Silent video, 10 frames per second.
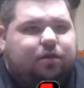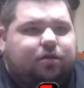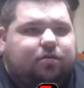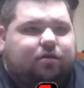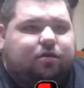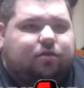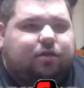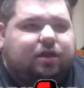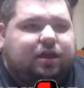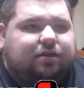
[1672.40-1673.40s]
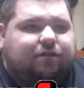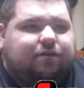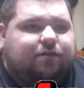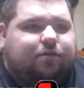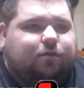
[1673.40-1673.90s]
So,
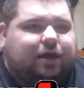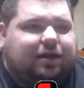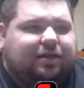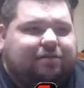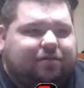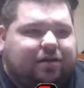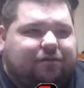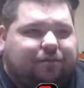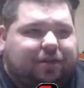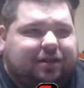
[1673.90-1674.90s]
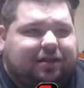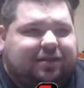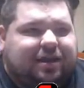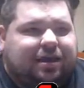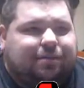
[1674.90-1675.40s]
if you guys haven't ever played this
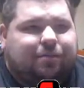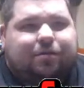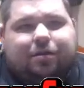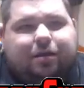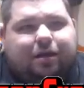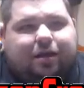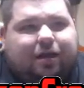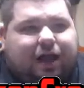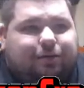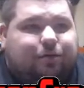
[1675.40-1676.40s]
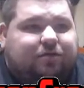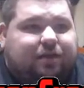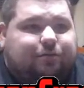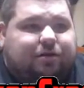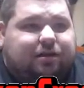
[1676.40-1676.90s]
game, I won't say
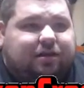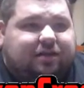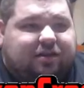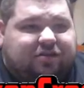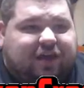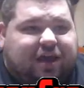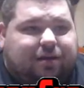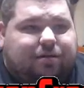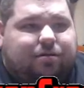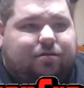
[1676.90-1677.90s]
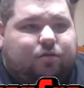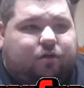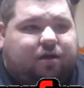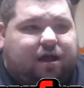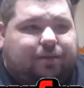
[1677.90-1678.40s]
what it is in chat or
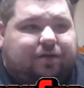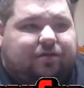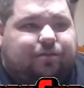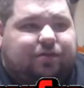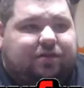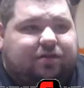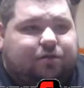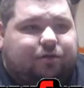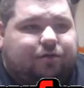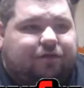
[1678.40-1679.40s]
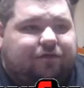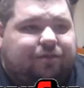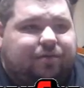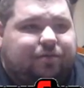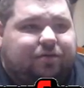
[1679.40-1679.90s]
comments. Please don't ruin it for
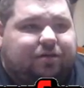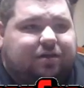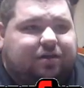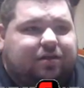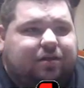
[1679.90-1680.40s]
people, because